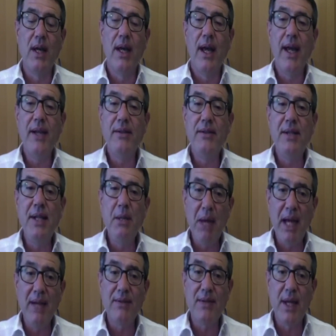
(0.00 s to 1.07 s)
and Team
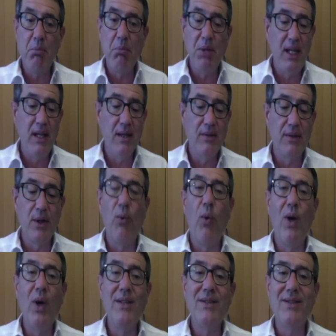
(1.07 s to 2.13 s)
SAP is at
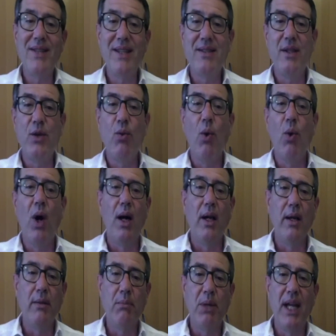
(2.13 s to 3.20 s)
161
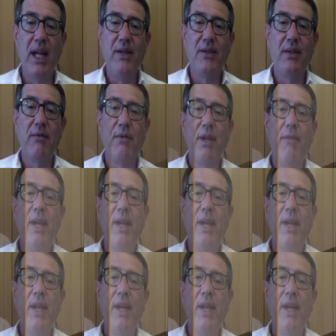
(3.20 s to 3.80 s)
place of giving